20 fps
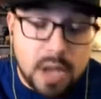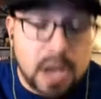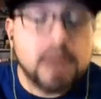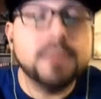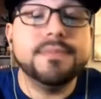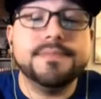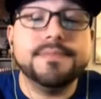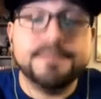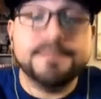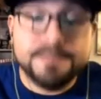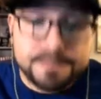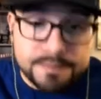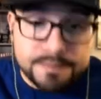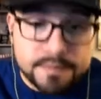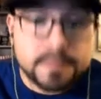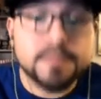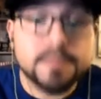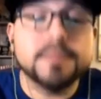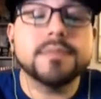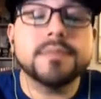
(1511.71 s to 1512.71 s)

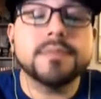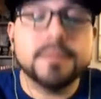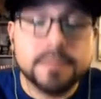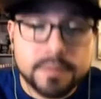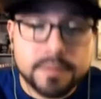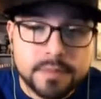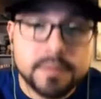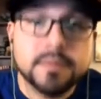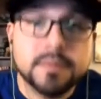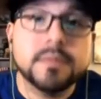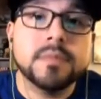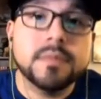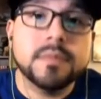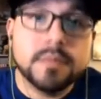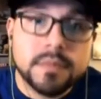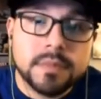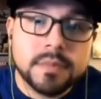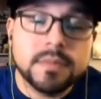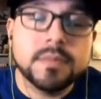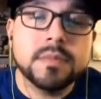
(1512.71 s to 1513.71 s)

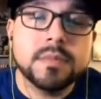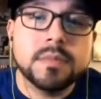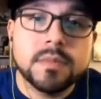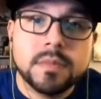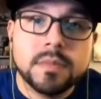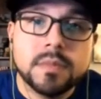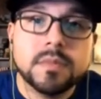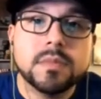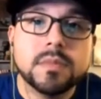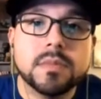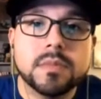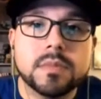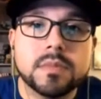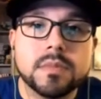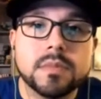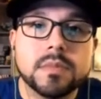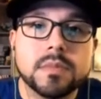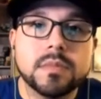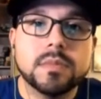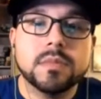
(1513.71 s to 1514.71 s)

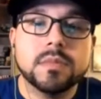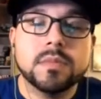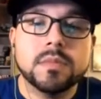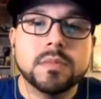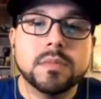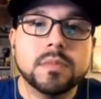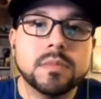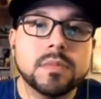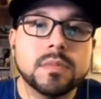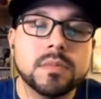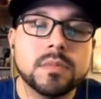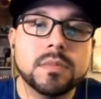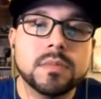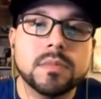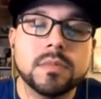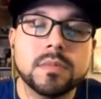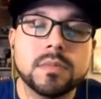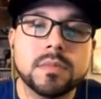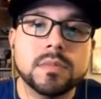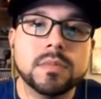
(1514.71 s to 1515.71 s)

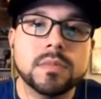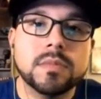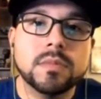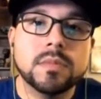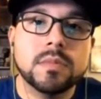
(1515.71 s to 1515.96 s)
The person shown says nothing.